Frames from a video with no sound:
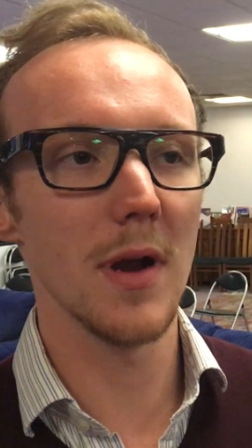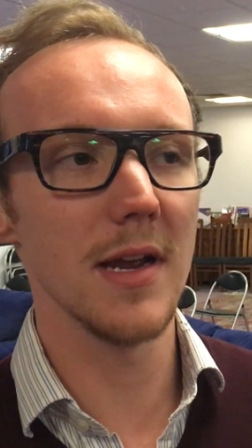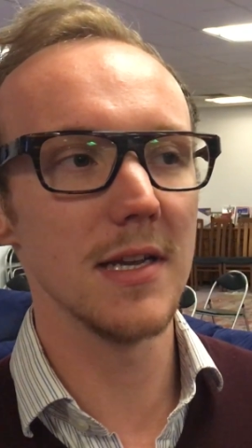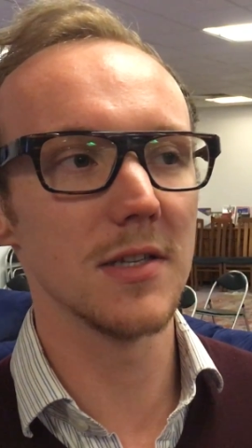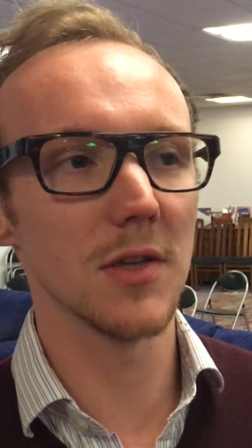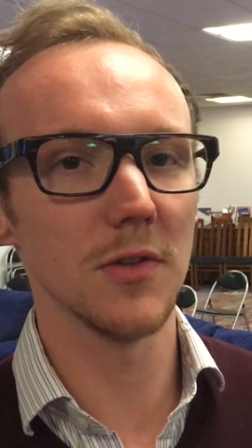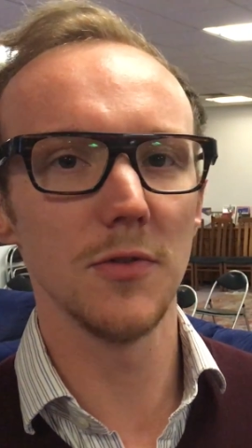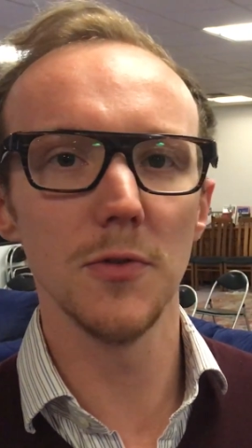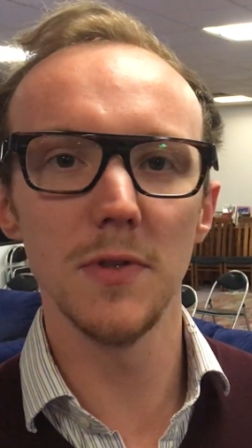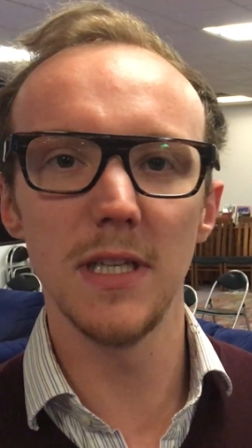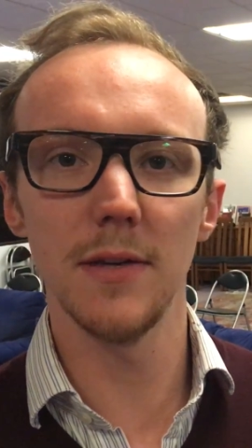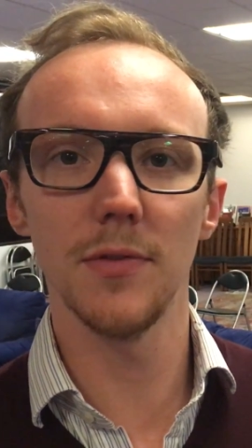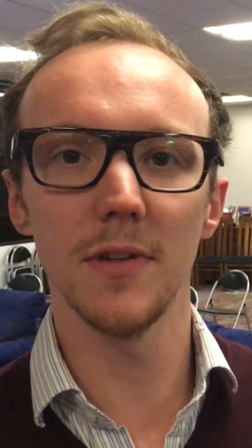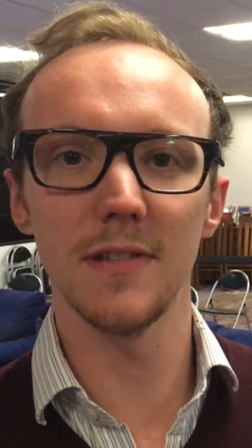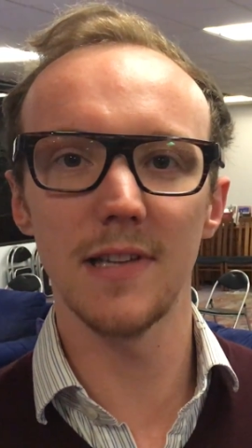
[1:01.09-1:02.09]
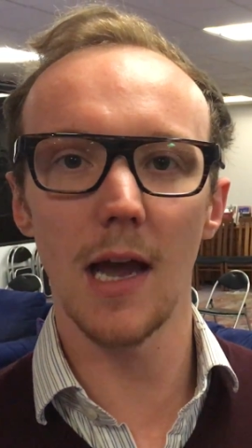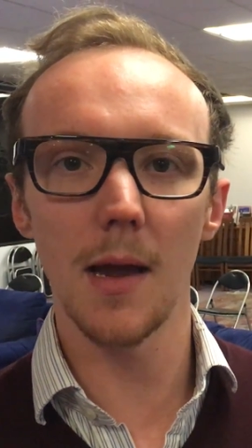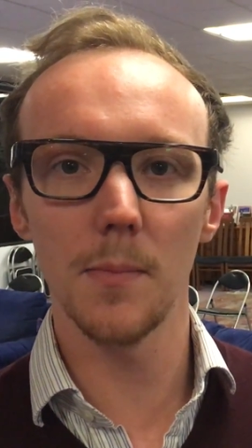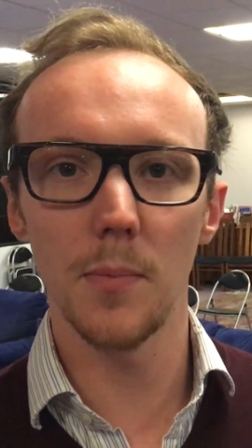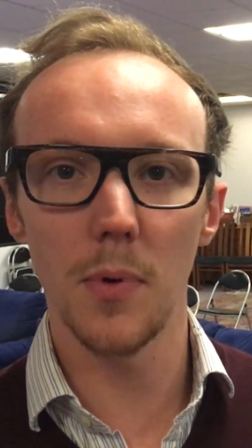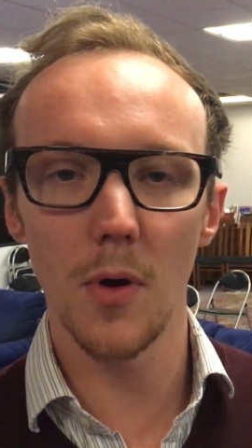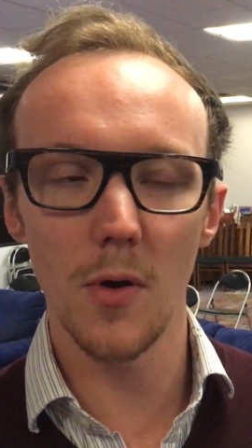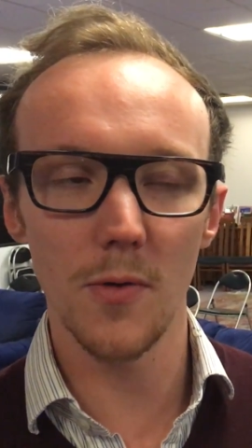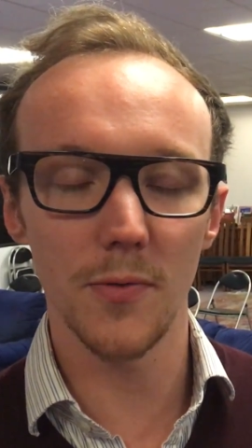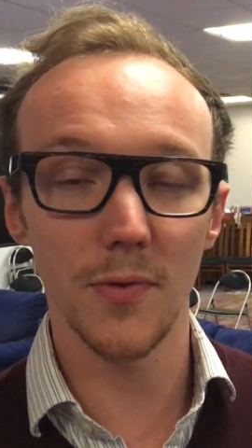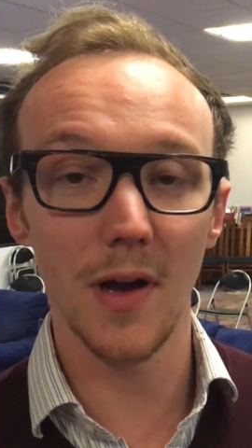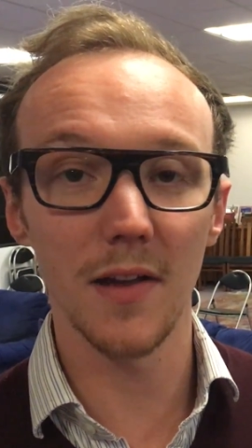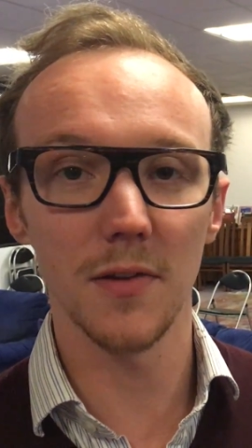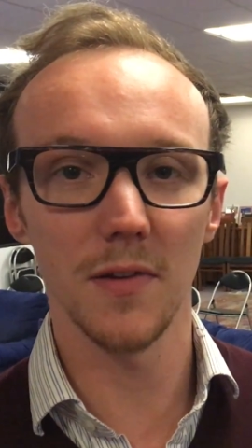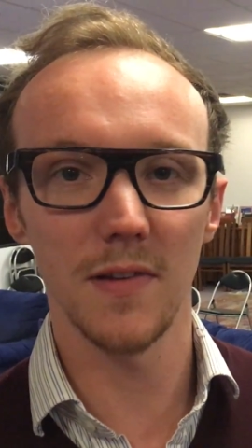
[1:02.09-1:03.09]
ways or do different type of
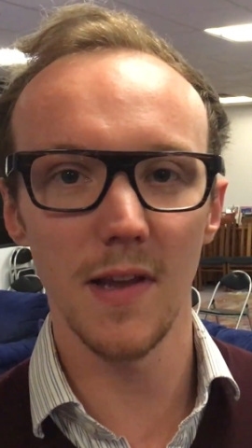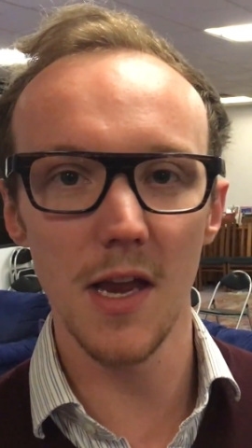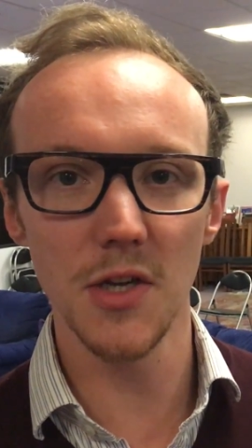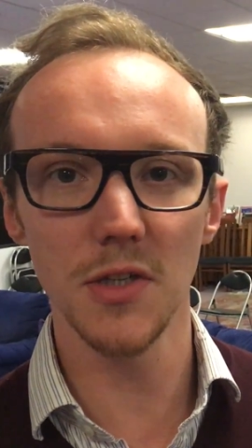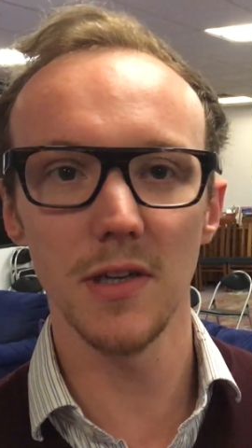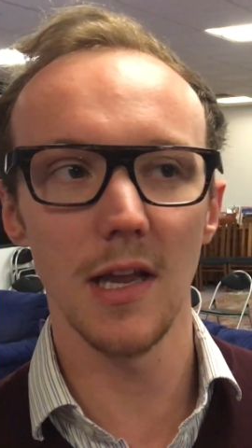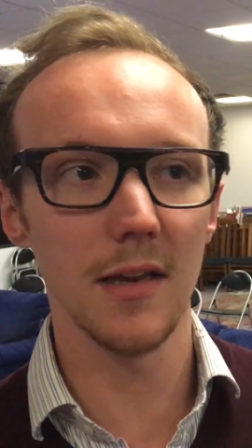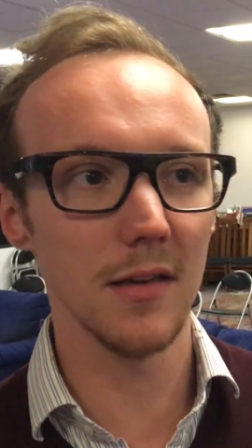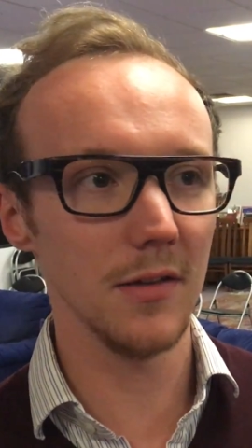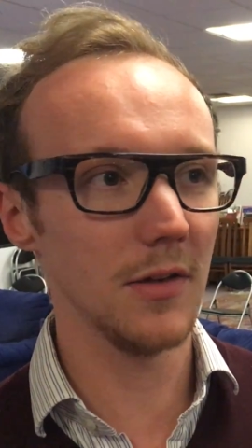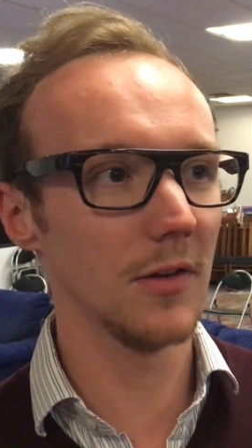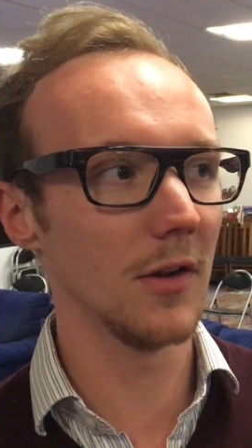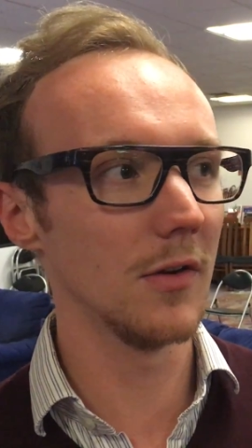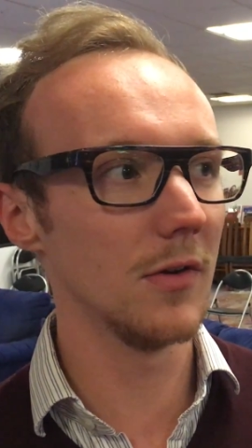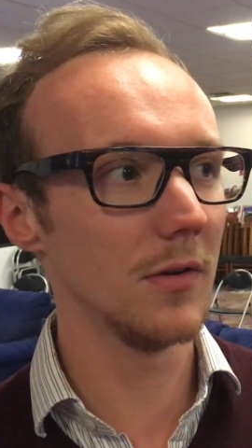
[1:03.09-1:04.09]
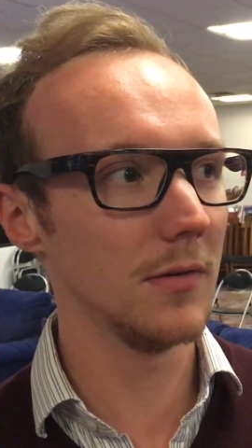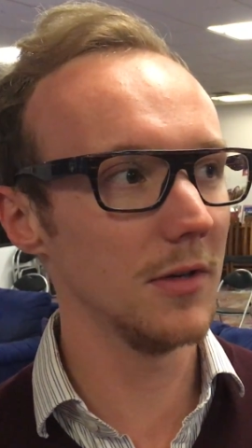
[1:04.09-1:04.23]
association and you know